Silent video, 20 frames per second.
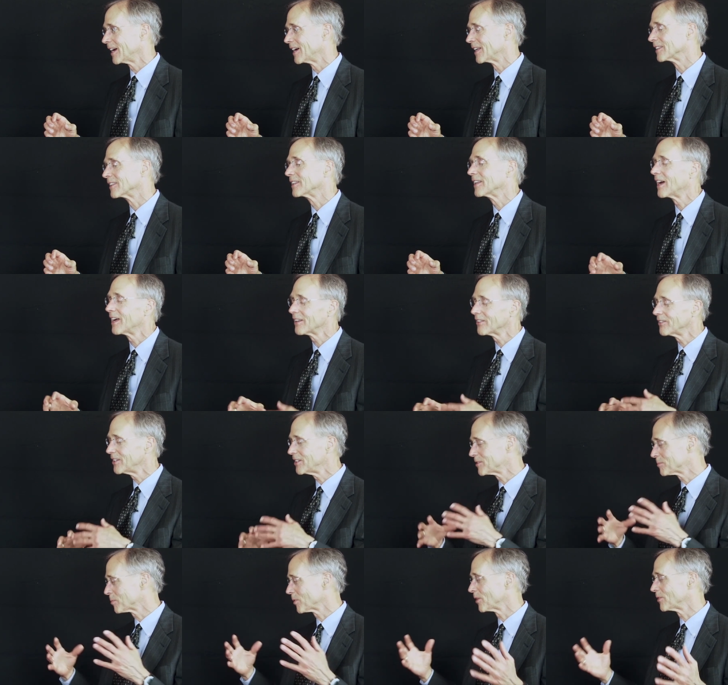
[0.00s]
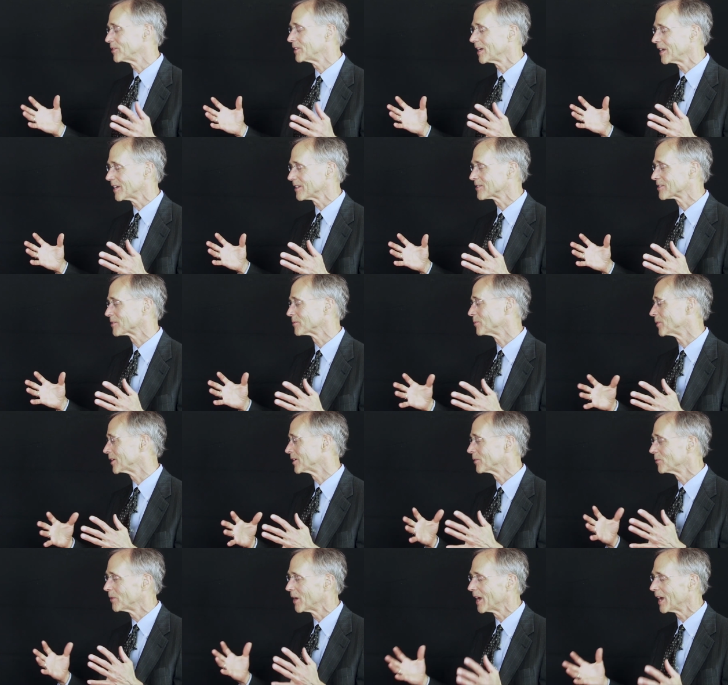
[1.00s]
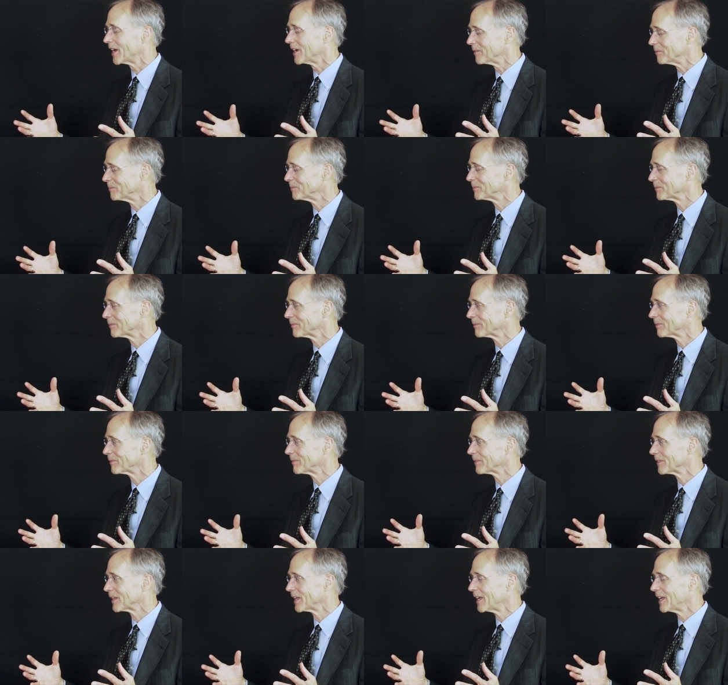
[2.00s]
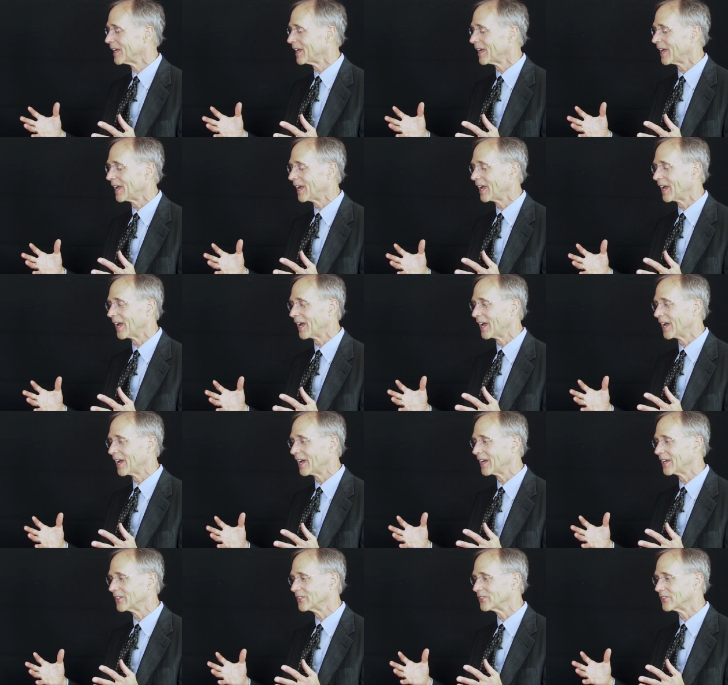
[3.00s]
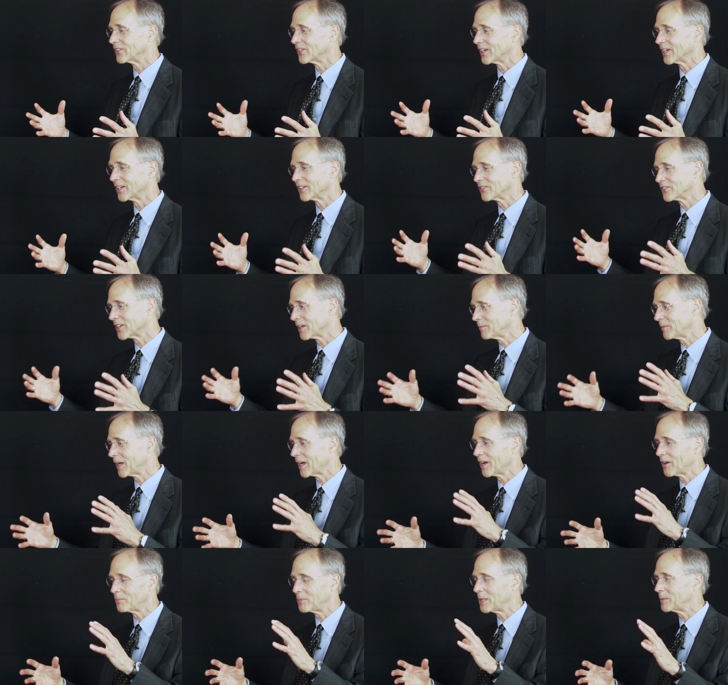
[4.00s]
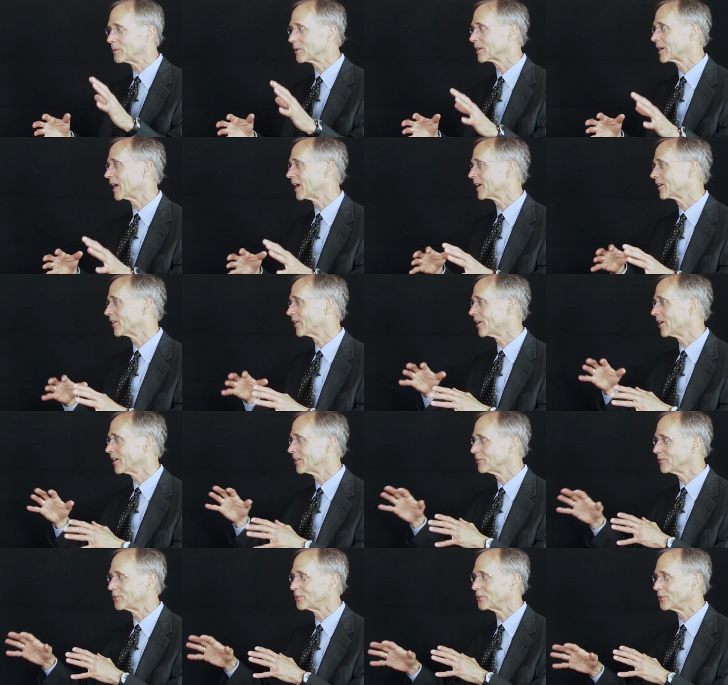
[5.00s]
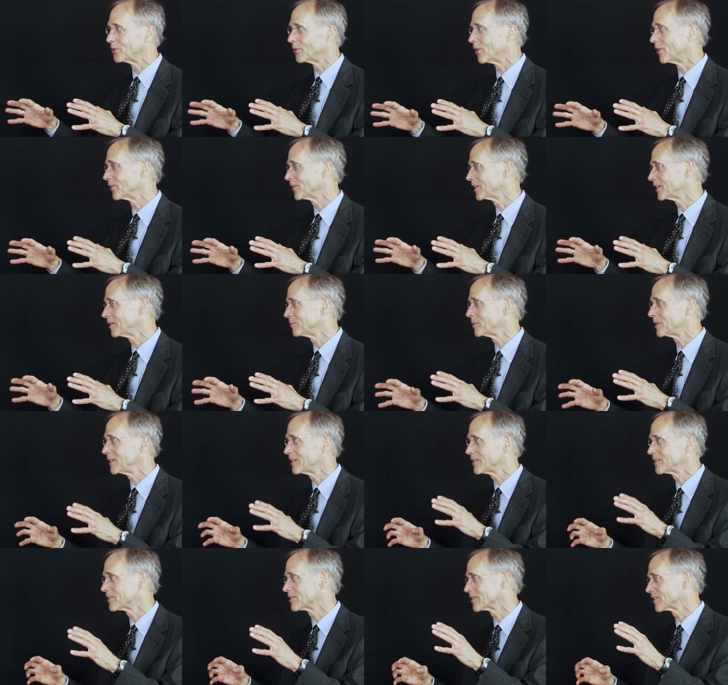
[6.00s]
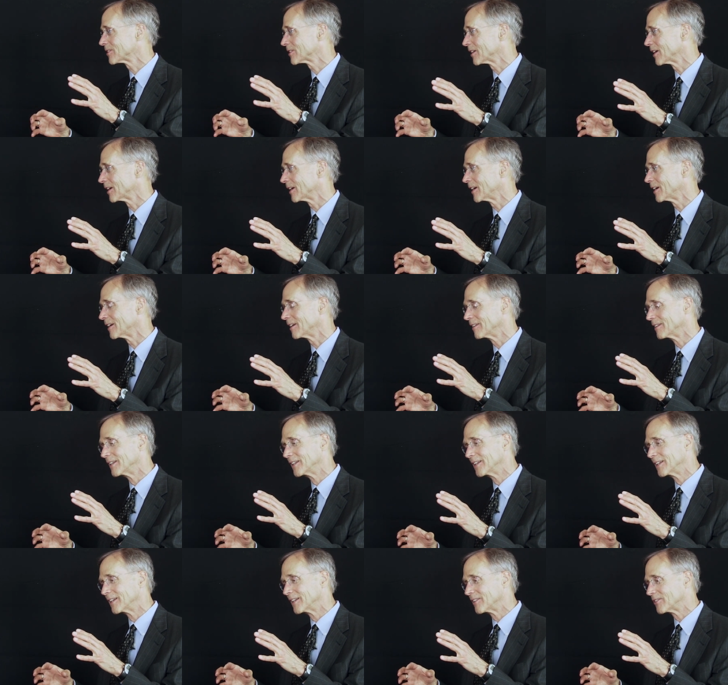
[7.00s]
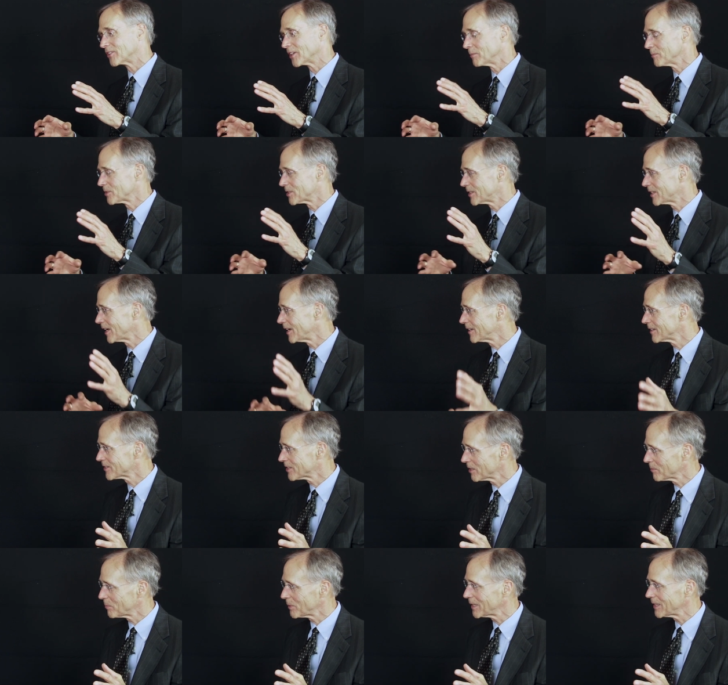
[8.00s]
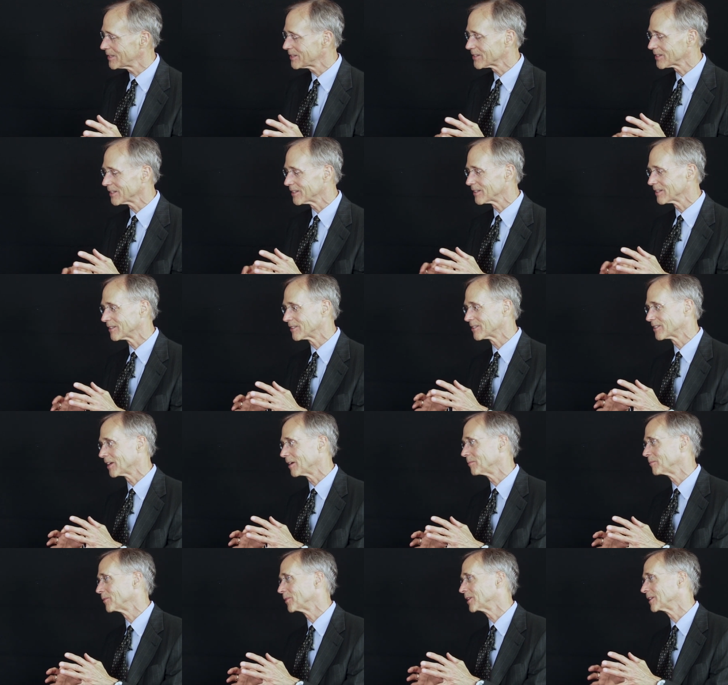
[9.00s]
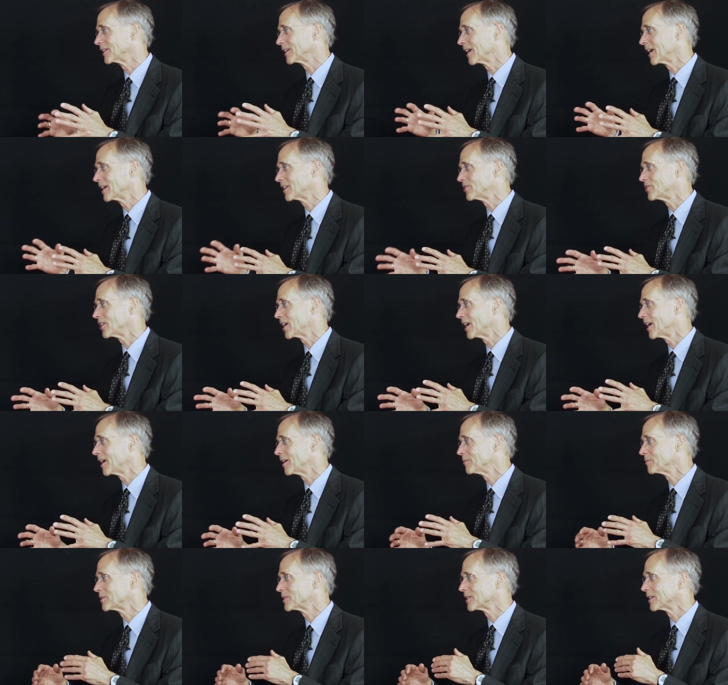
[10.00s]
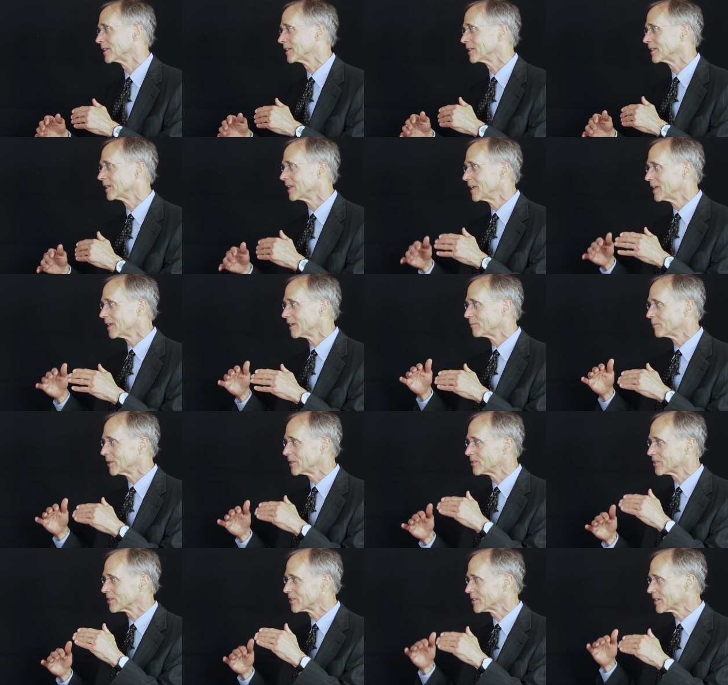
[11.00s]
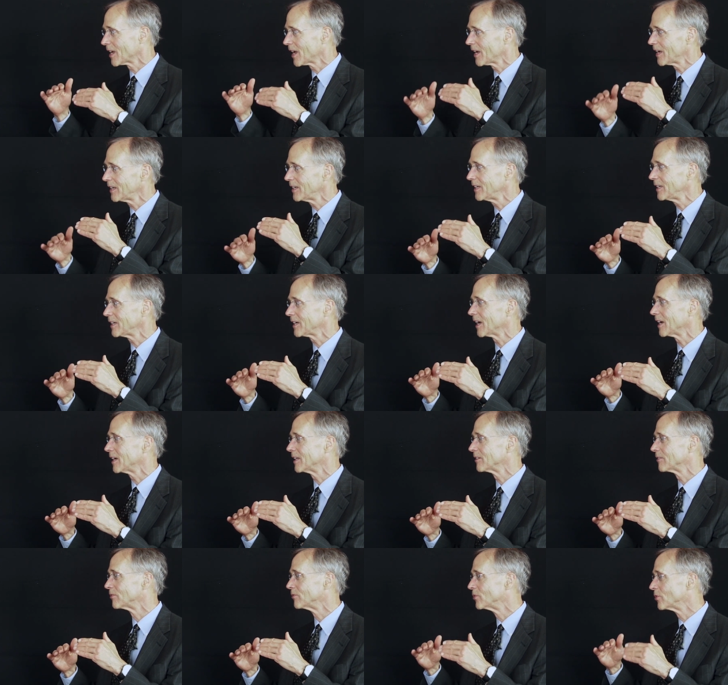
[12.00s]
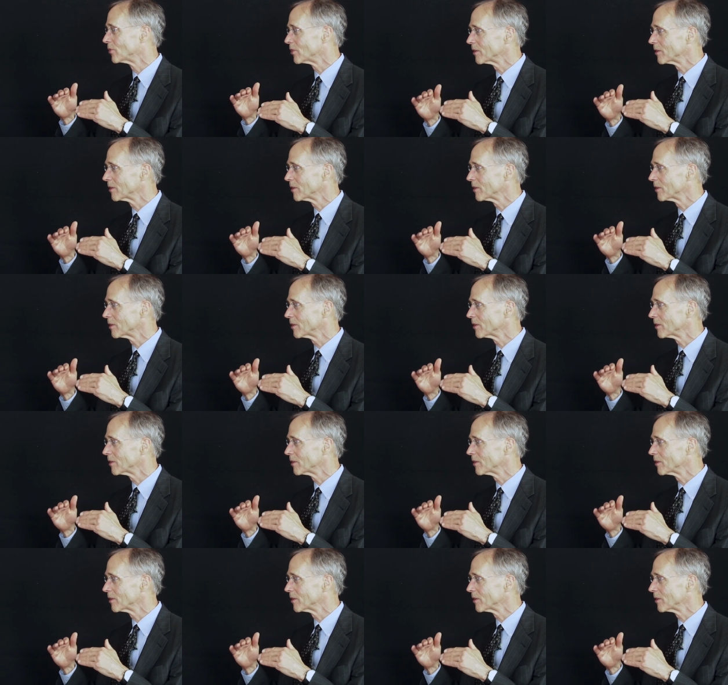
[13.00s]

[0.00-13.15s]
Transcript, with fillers: a lot of these protests went away. Yep. And uh, somehow people got on to all the hippies. Uh, some stayed as hippies and some went and got jobs. And, but society kind of